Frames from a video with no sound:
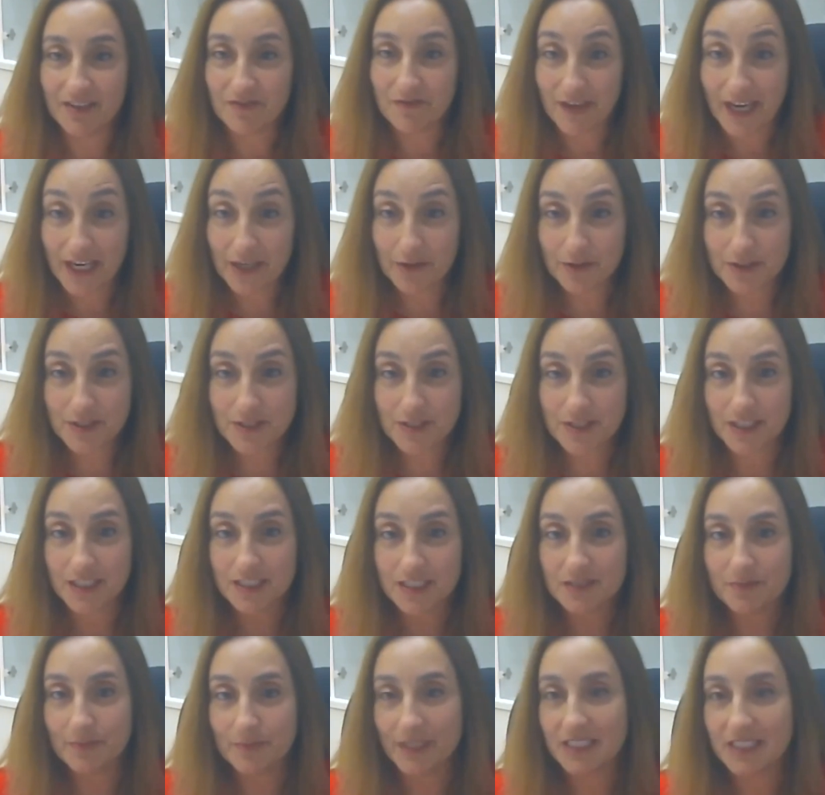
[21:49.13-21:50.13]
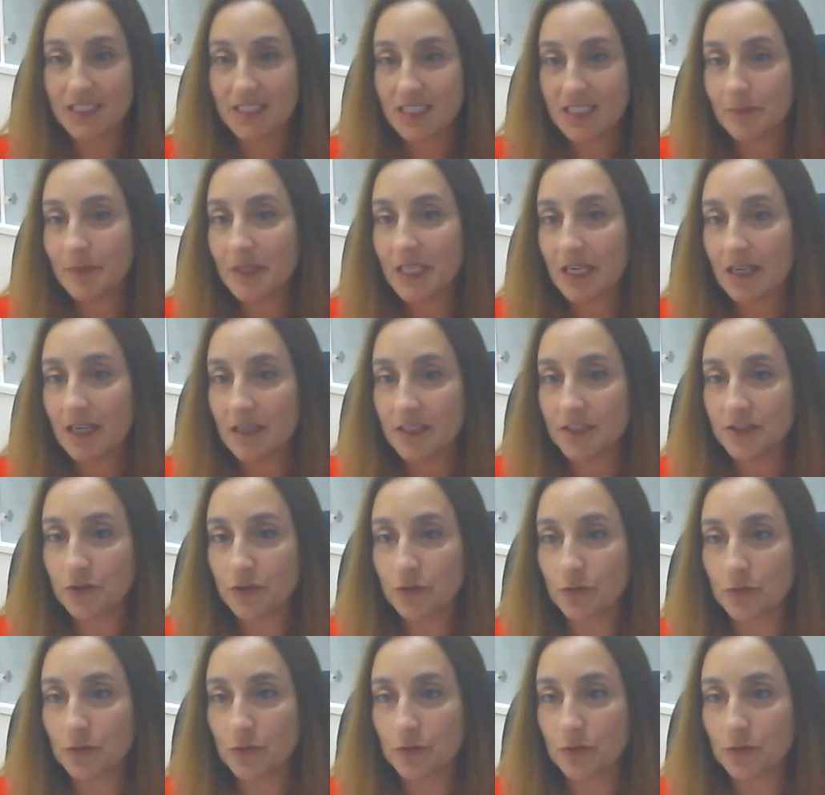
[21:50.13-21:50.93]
viruses, but similar